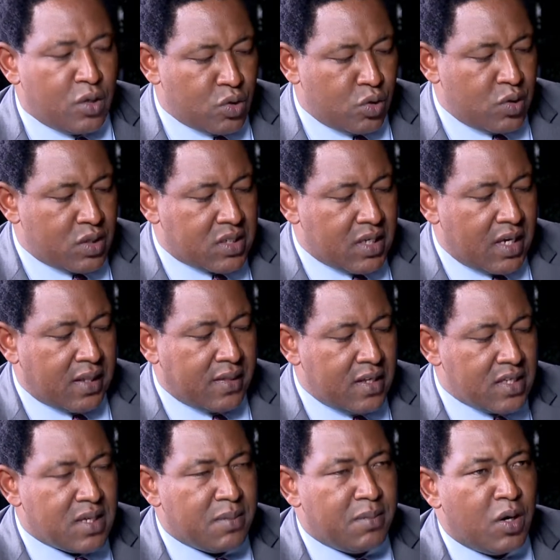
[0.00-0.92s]
So you're saying
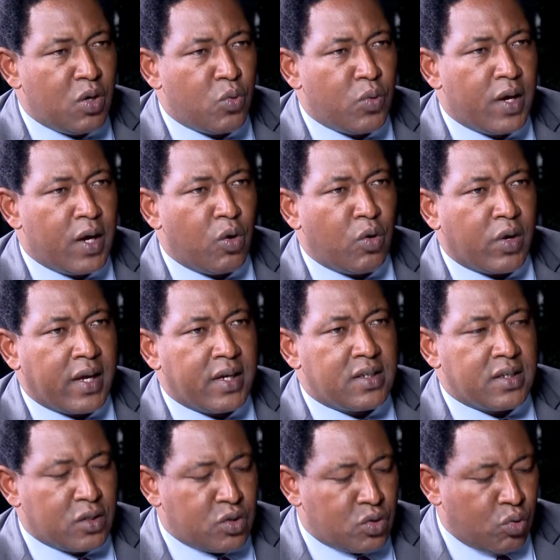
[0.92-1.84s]
this amount we are
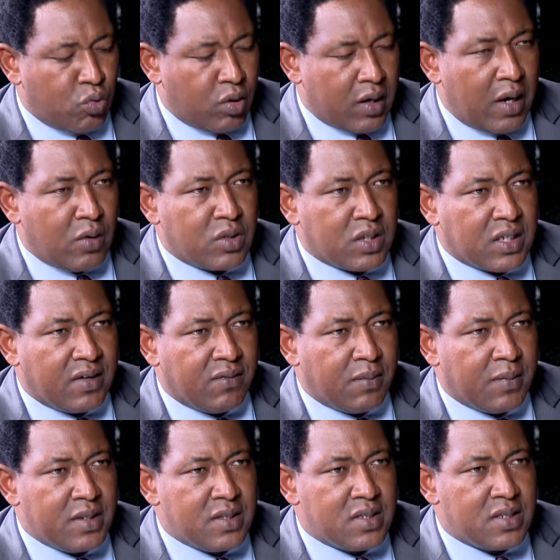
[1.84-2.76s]
allocating to county governments.